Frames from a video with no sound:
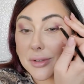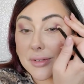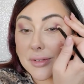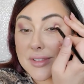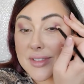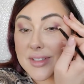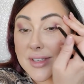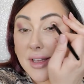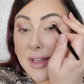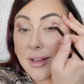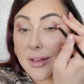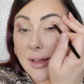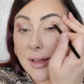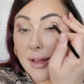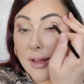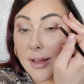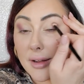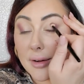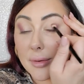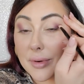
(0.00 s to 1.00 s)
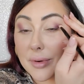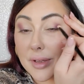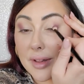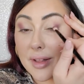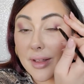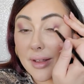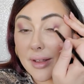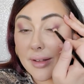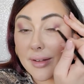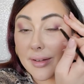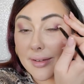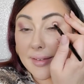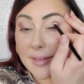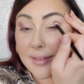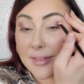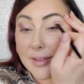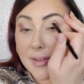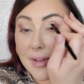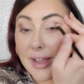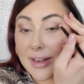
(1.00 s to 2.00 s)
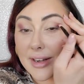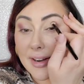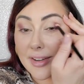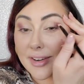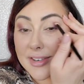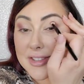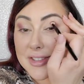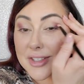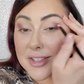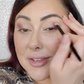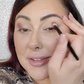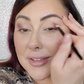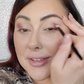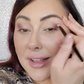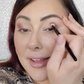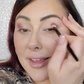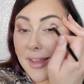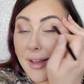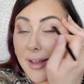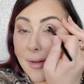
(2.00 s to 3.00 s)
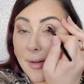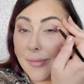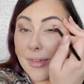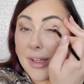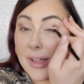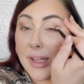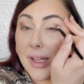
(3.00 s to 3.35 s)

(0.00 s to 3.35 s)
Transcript: And he's like, really? You hiding out here too? Like, yep.